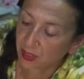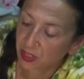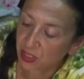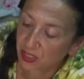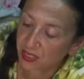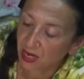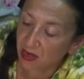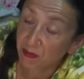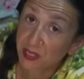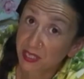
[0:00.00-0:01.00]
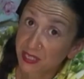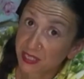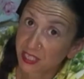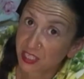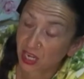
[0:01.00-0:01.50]
Just up to the
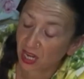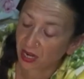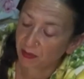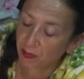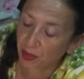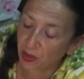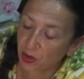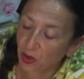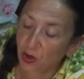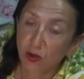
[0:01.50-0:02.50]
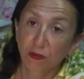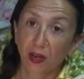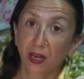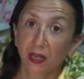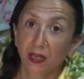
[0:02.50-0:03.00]
stitch line, but not
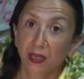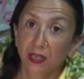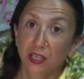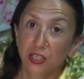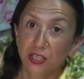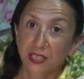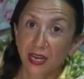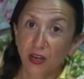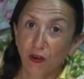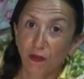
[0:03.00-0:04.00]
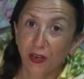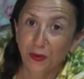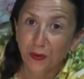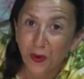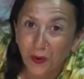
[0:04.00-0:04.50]
over. just take off a
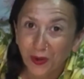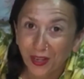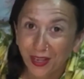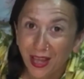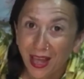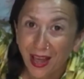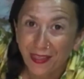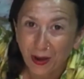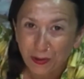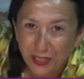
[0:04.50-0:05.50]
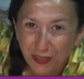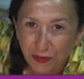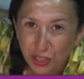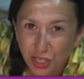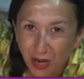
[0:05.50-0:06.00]
little corner, and that will just give you
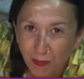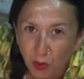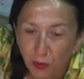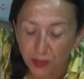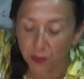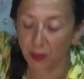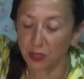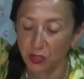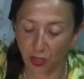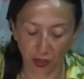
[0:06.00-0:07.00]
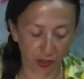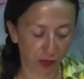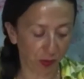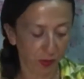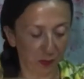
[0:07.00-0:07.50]
sharp corners when you turn it
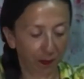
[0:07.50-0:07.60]
through.